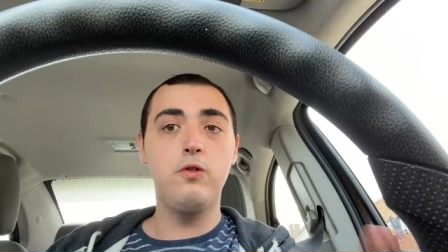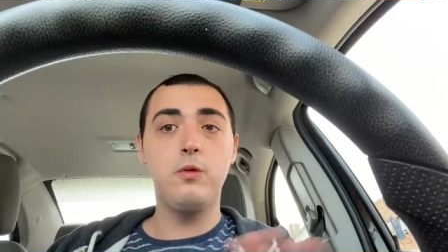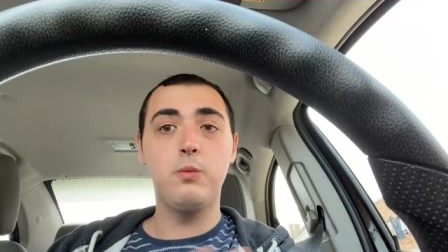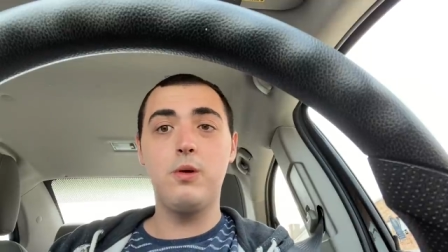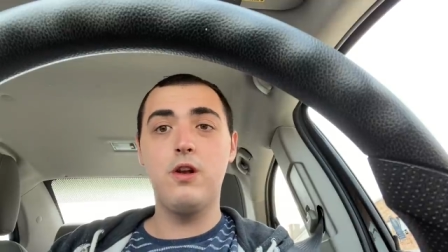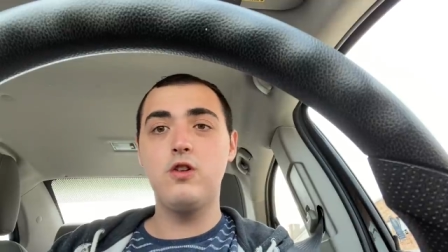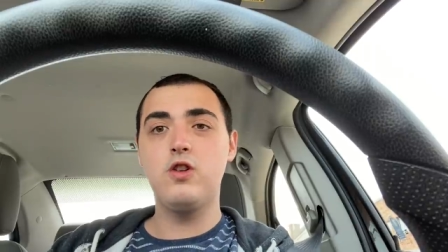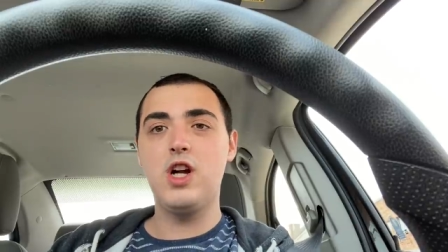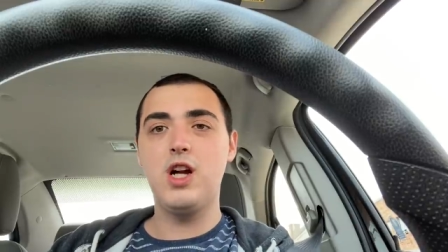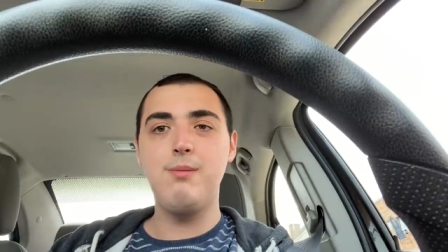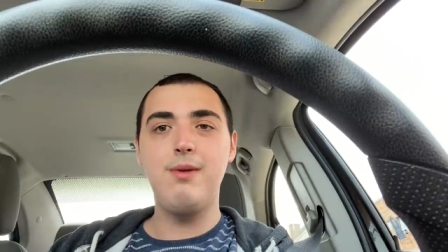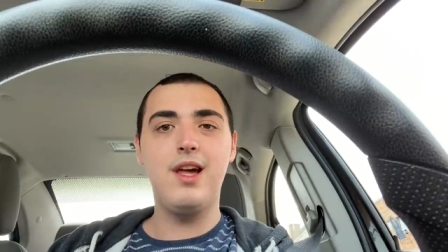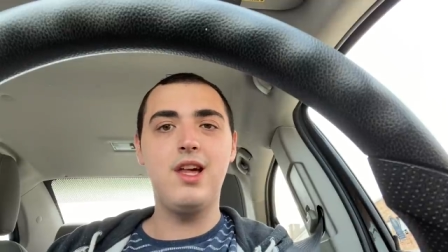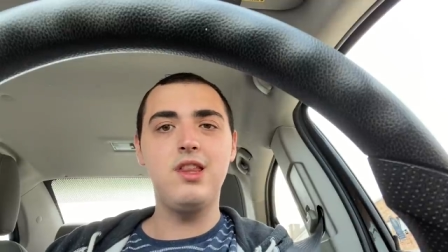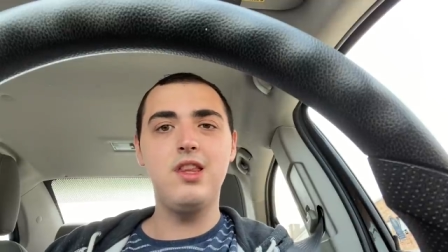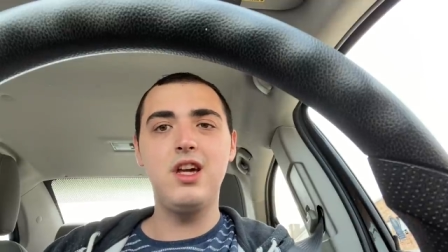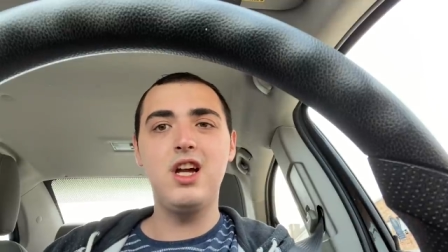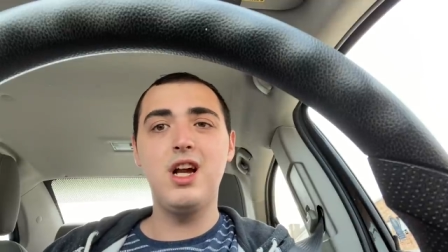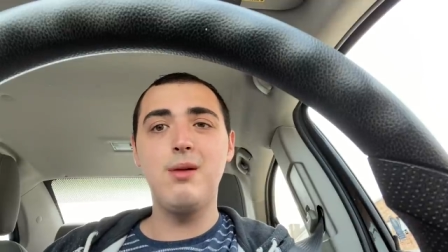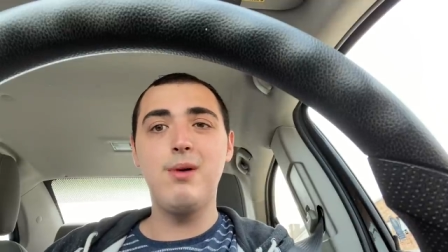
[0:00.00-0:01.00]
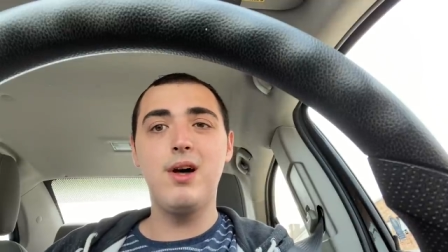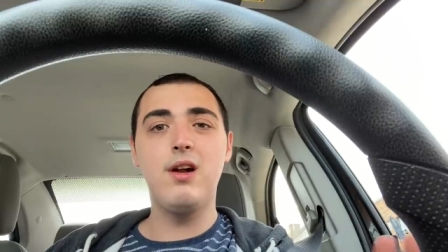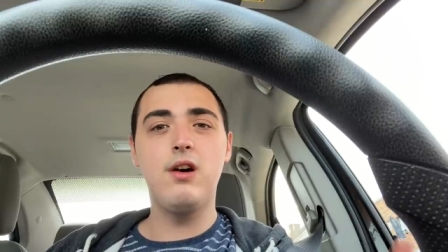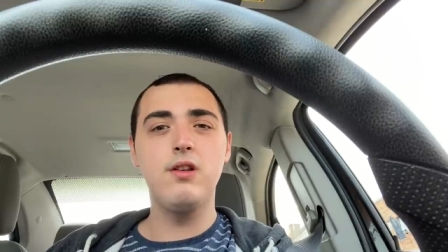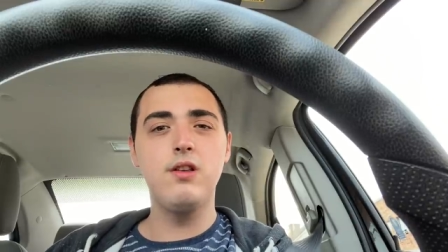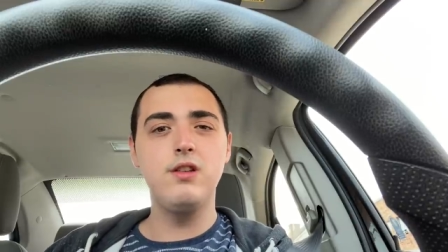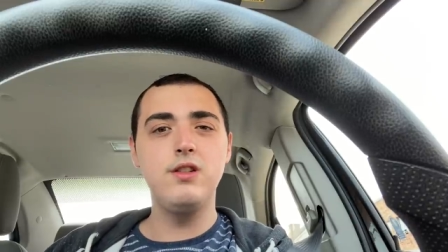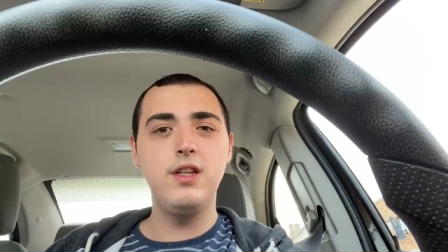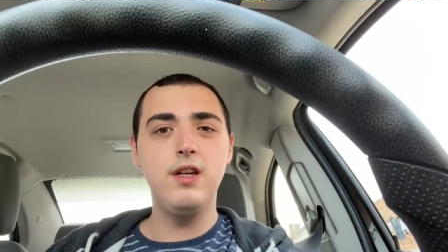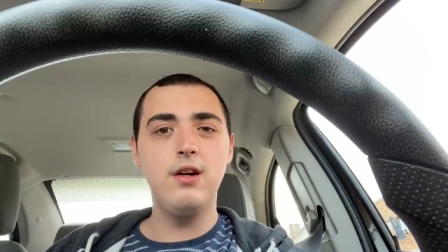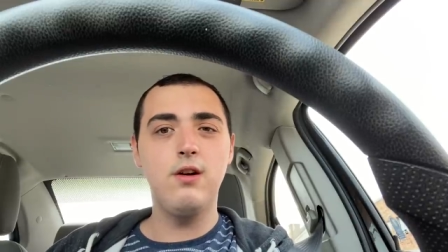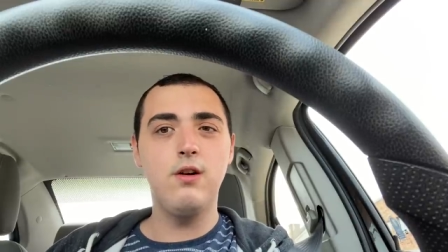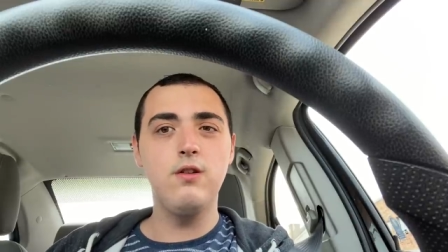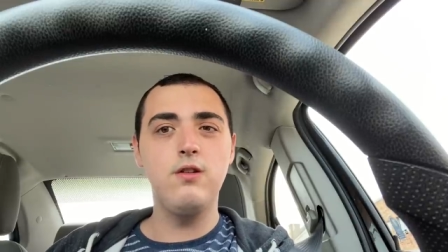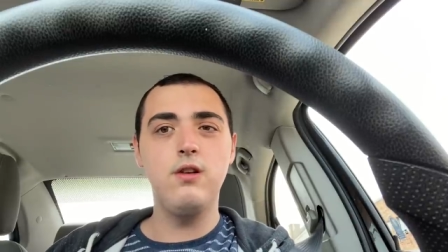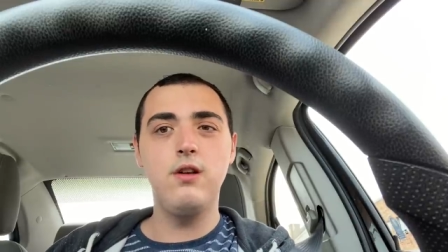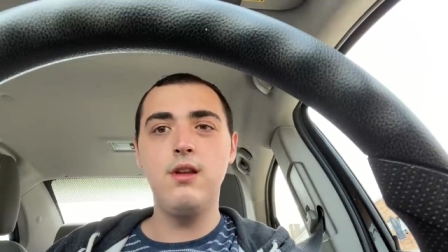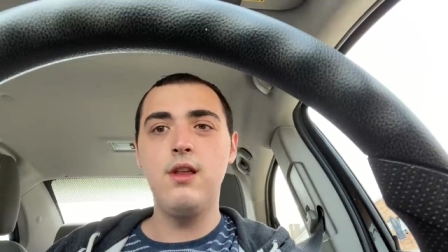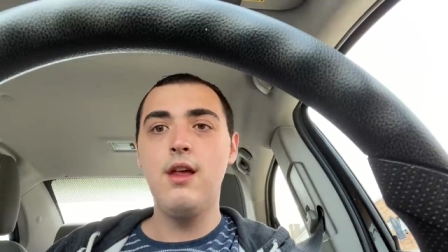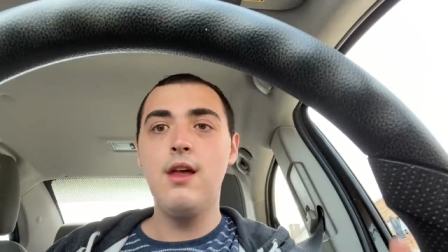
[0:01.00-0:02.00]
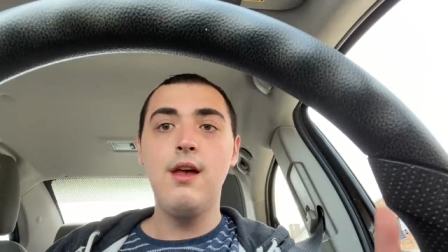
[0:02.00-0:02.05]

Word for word: So I'm gonna try to be clear about all the deals and